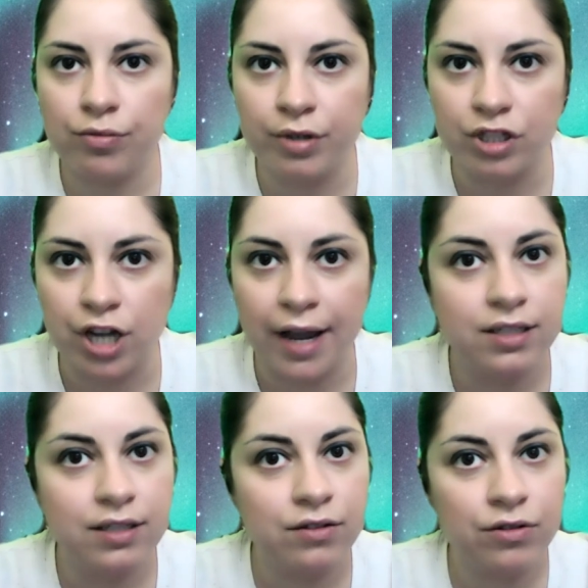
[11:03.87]
project
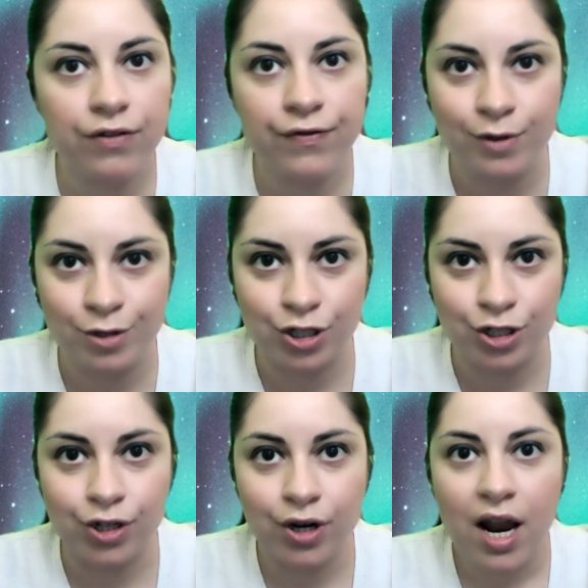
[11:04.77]
into the
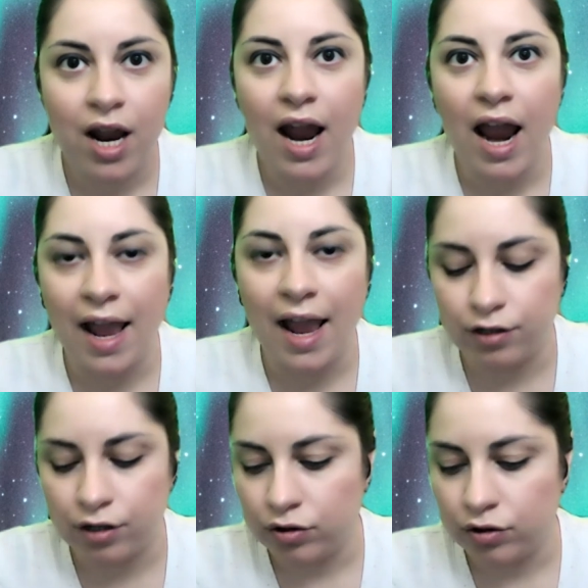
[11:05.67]
future and
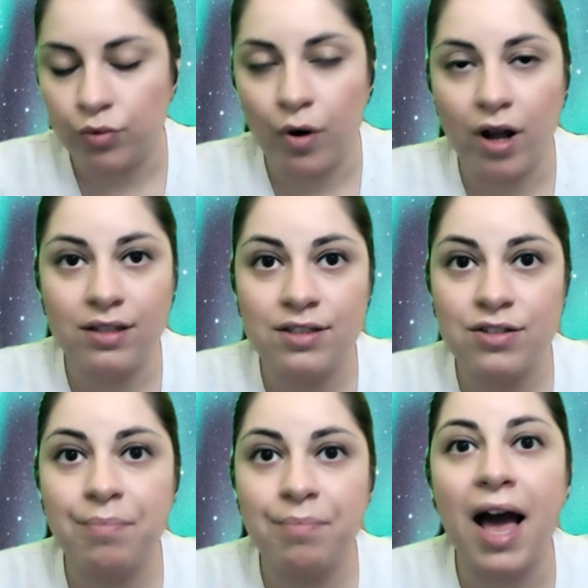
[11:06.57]
dwell into
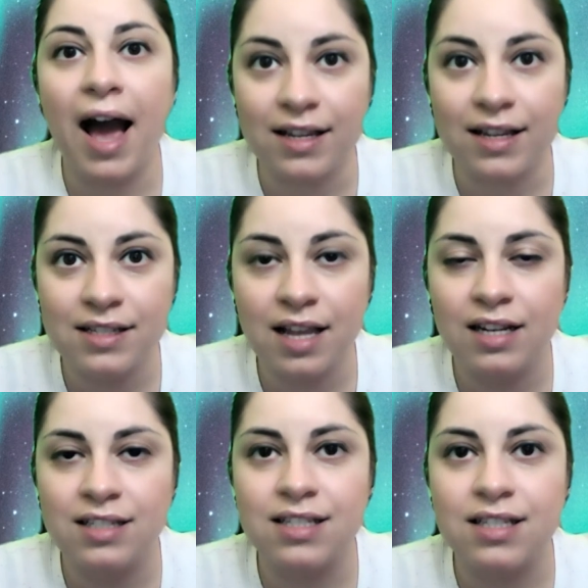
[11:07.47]
the past, and
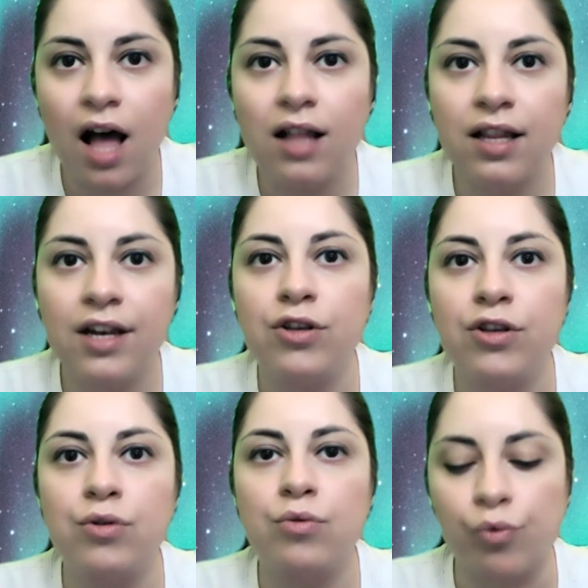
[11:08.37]
it's not letting
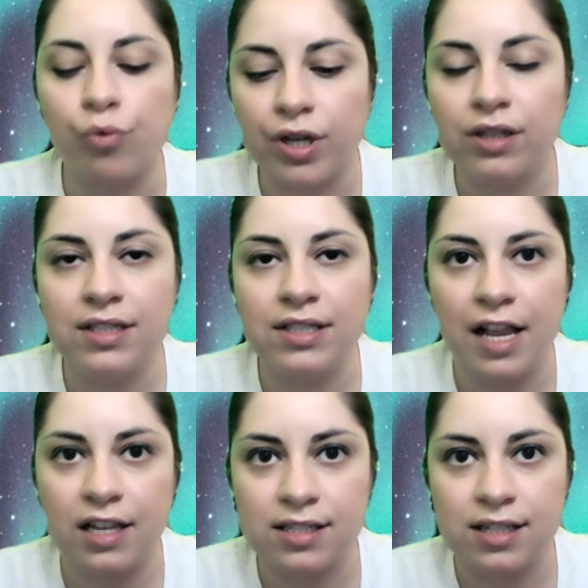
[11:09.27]
you really
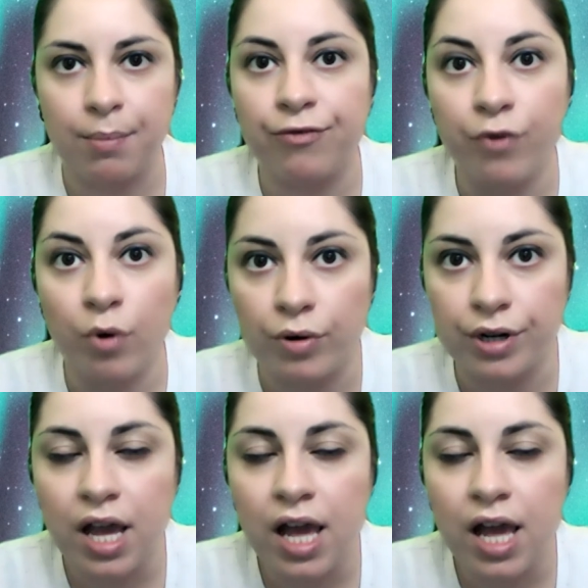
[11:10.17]
take a step forward.